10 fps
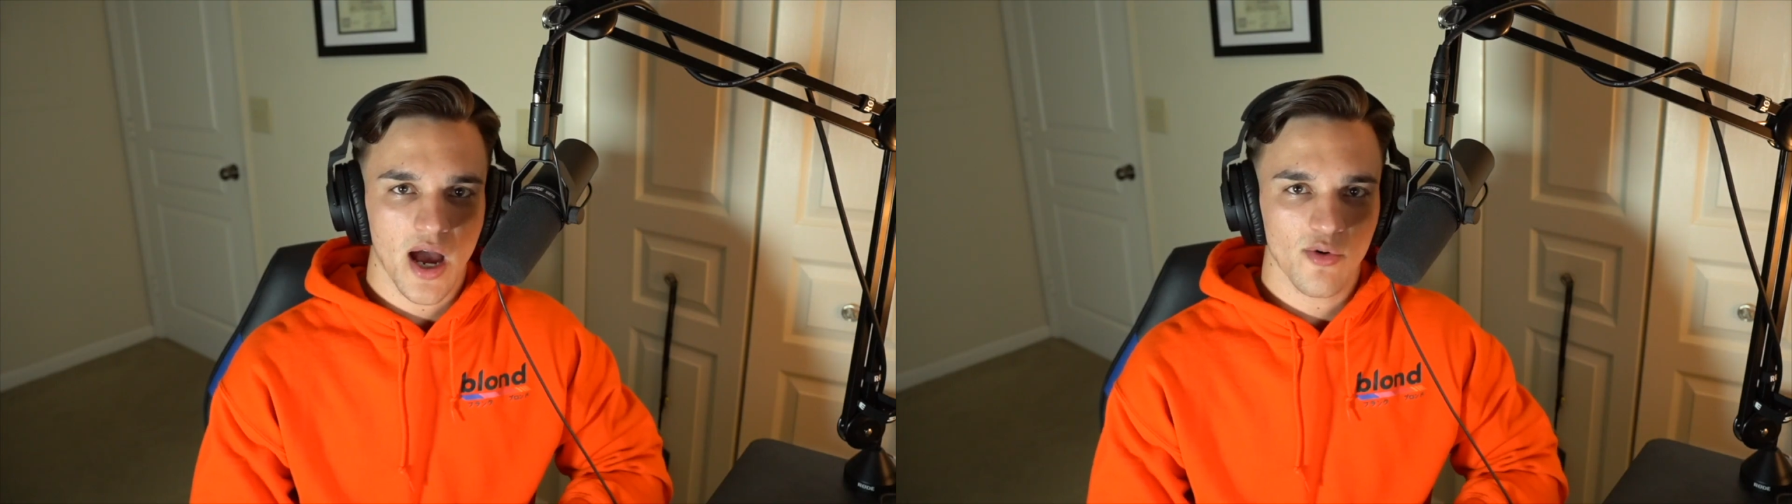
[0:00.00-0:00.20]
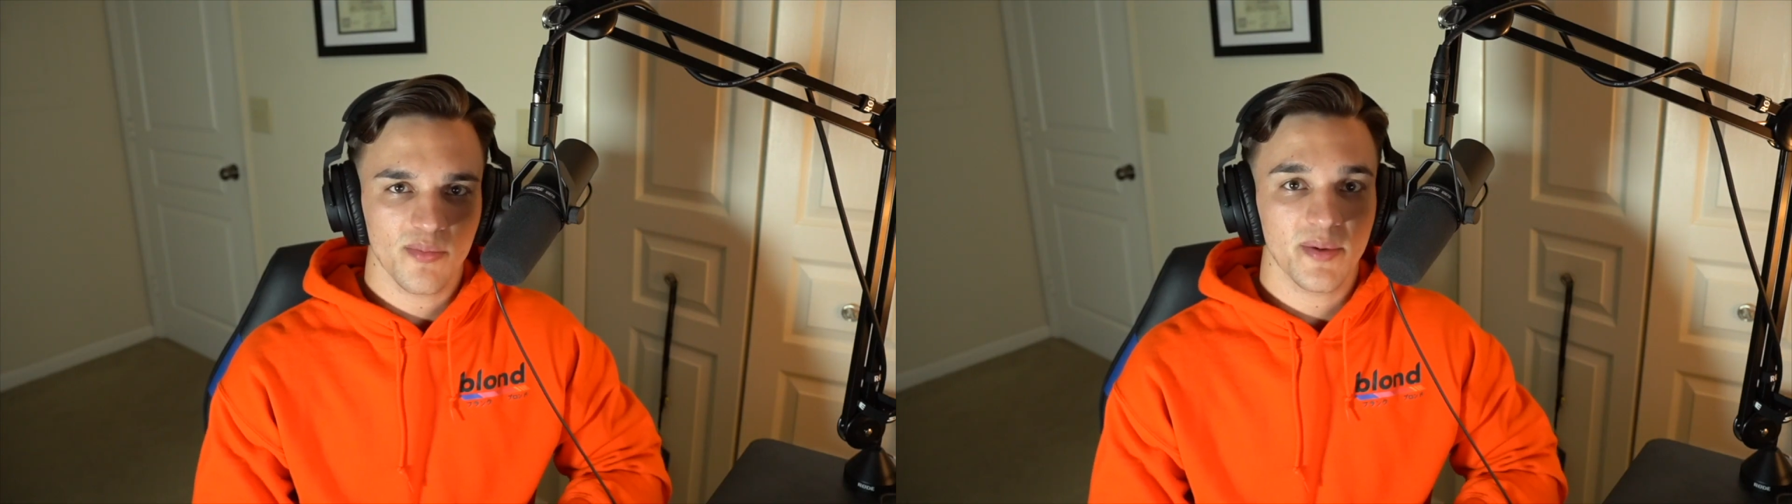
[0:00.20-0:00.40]

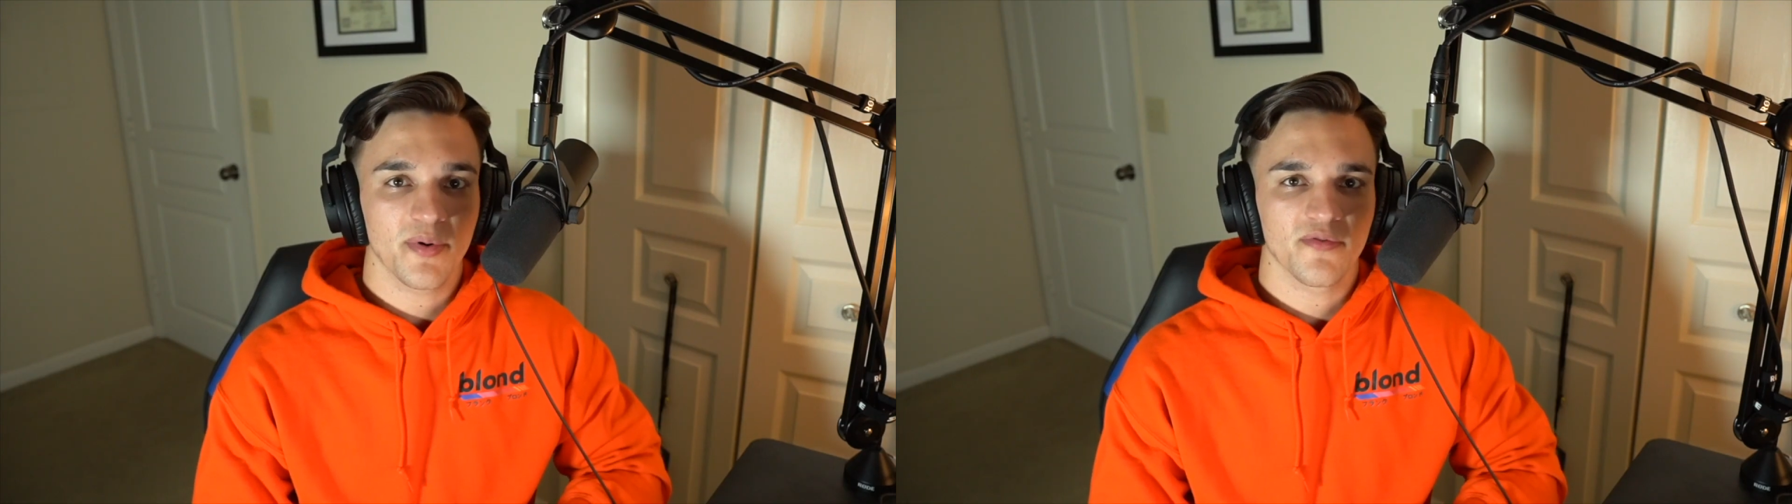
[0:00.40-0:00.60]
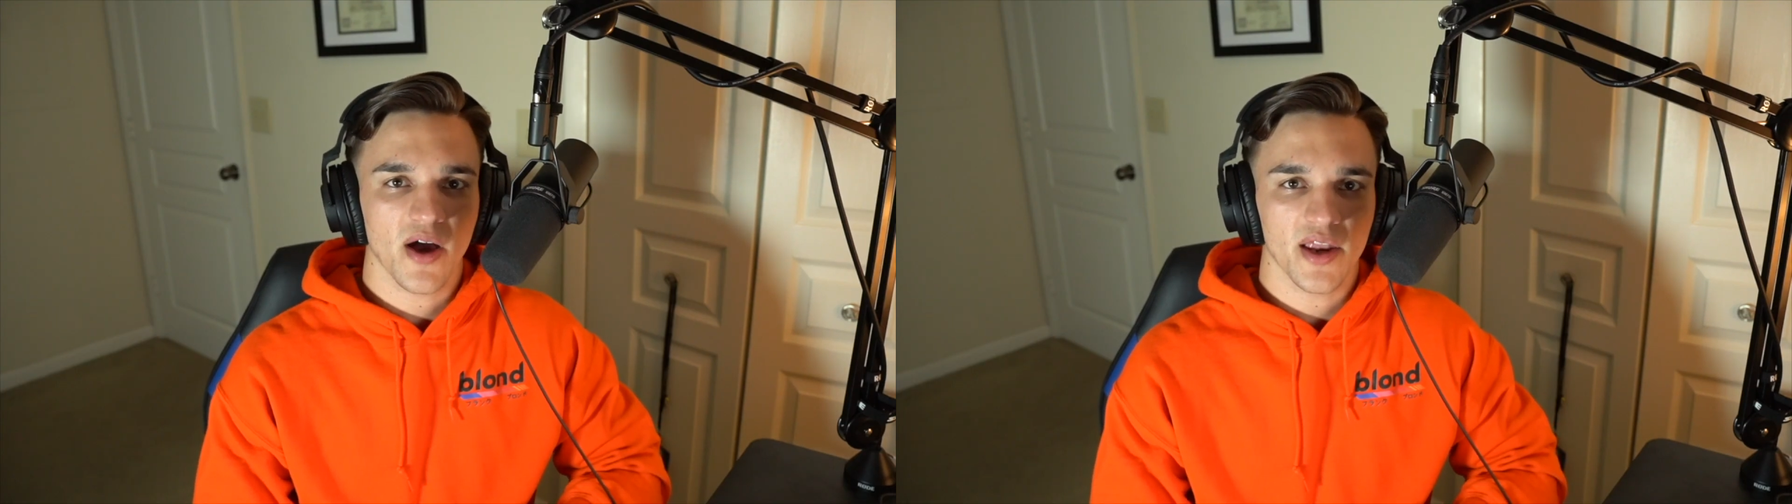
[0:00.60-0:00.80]
I will be
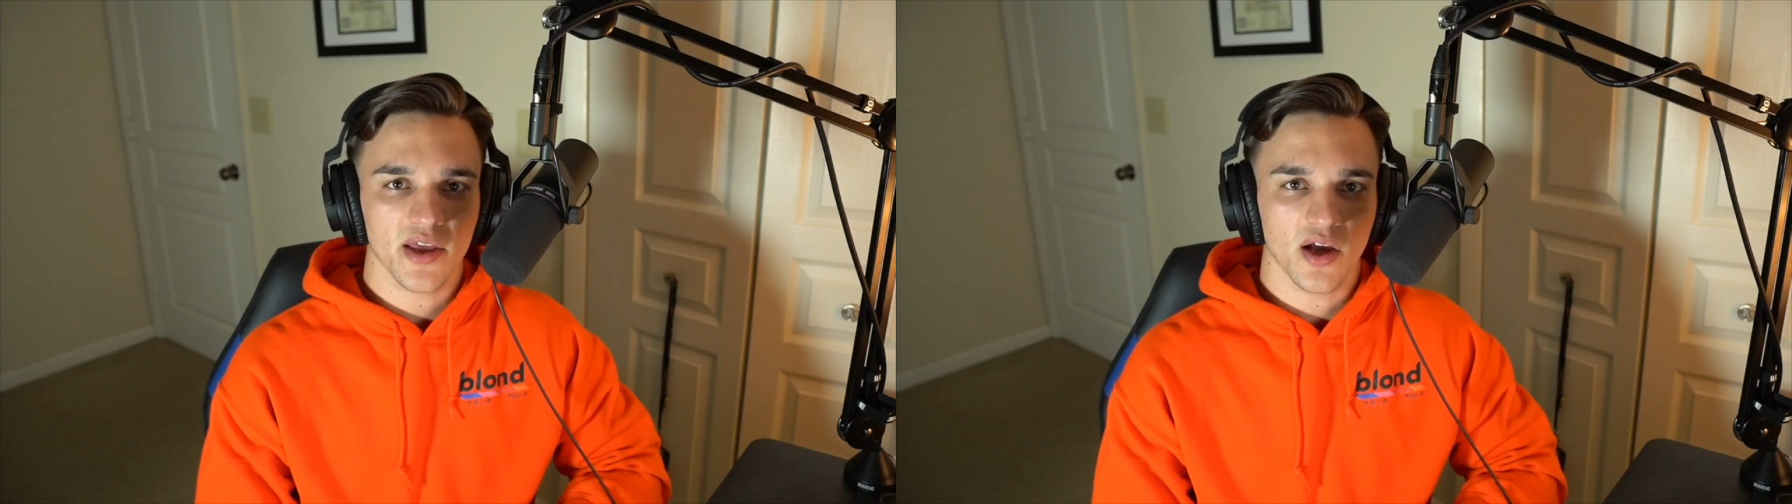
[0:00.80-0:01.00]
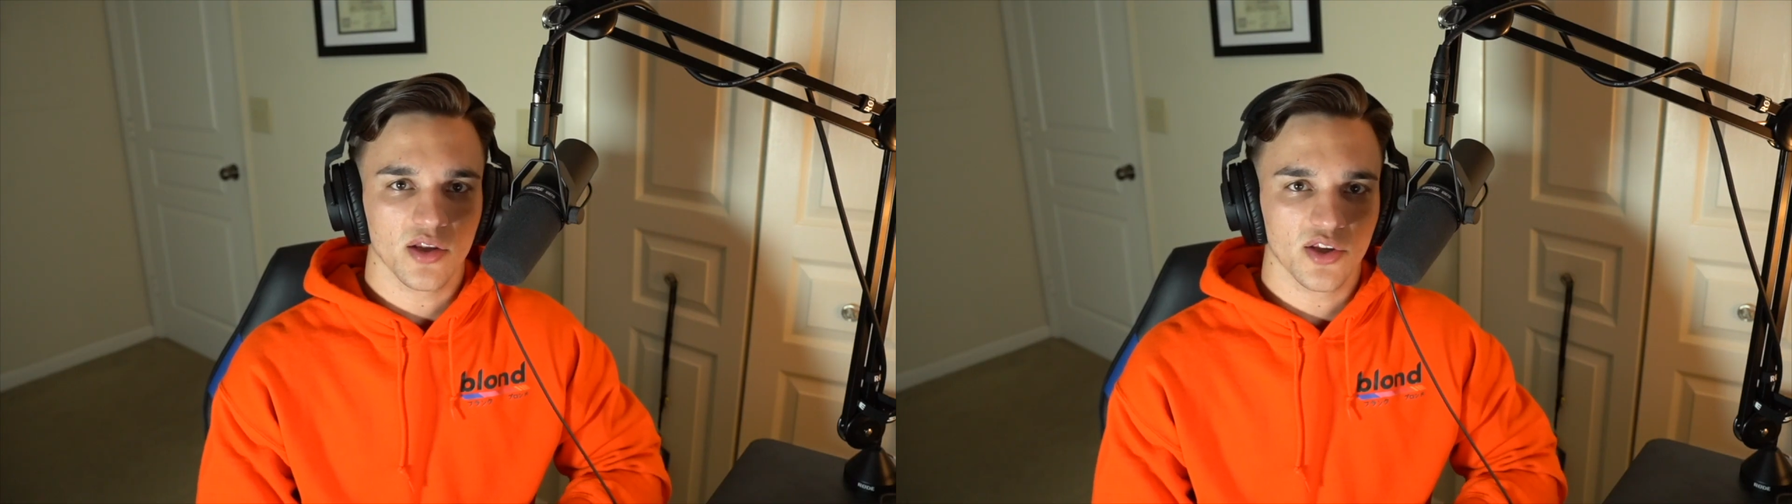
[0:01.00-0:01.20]

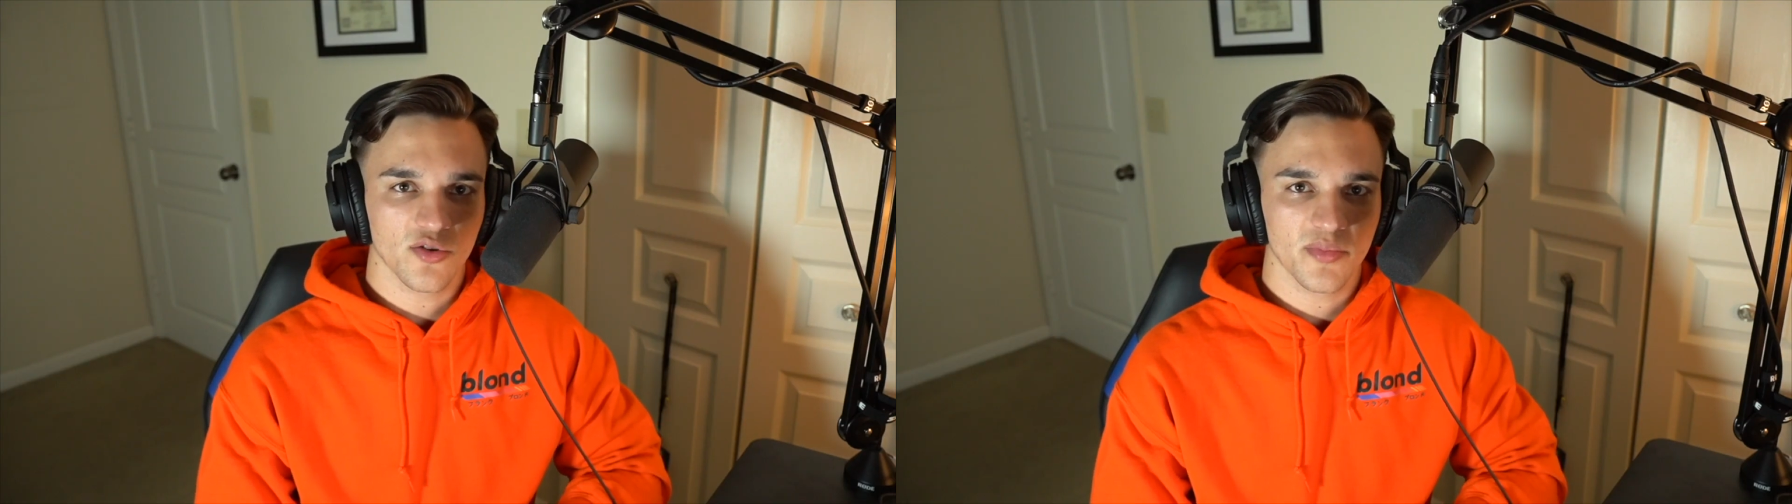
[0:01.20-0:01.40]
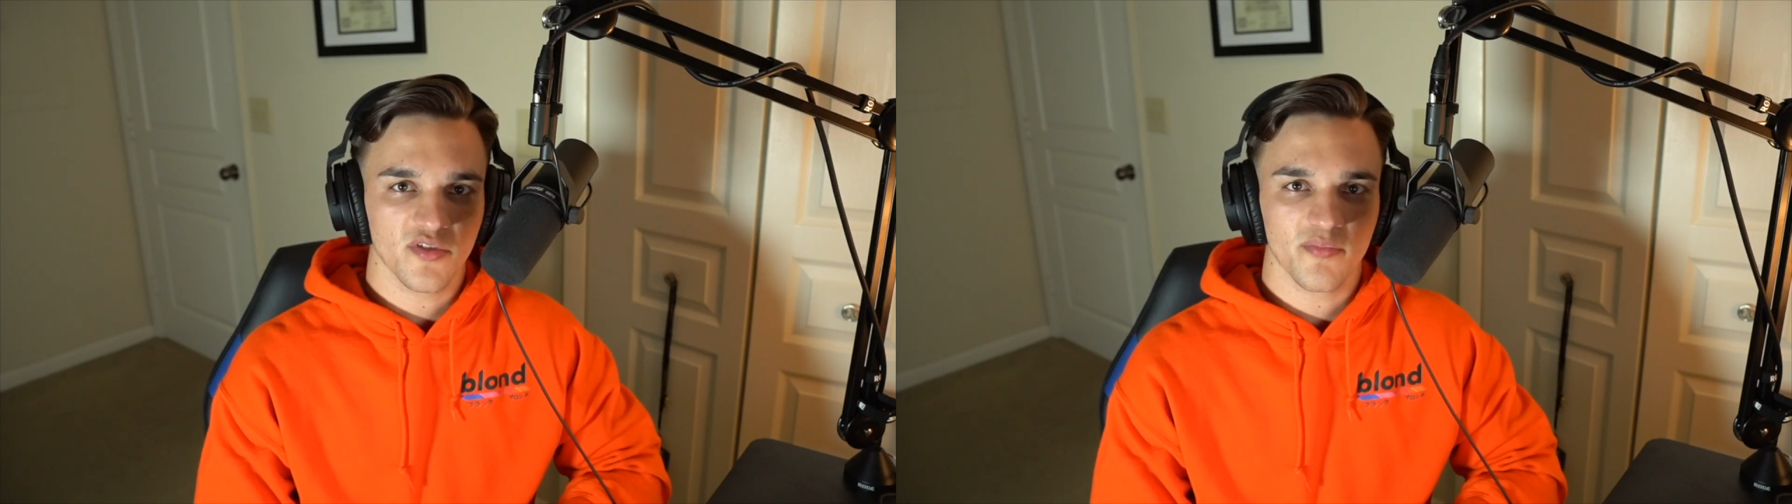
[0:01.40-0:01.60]
providing a
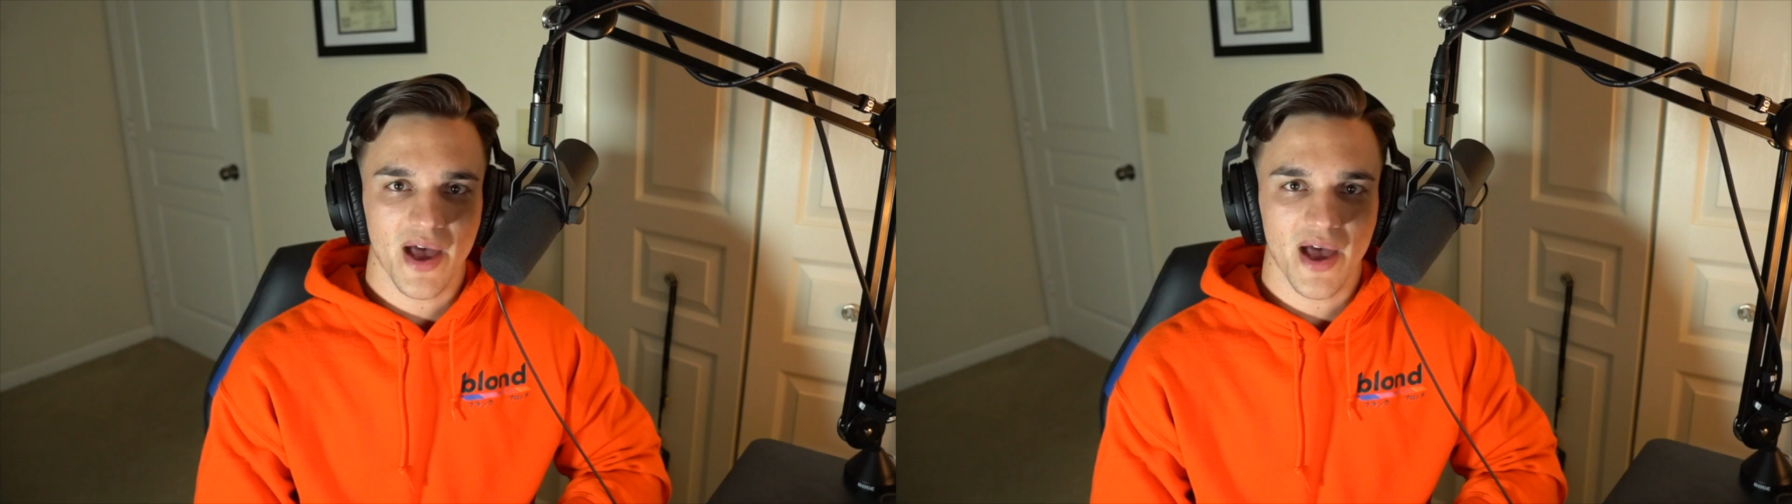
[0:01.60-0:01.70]
little bit of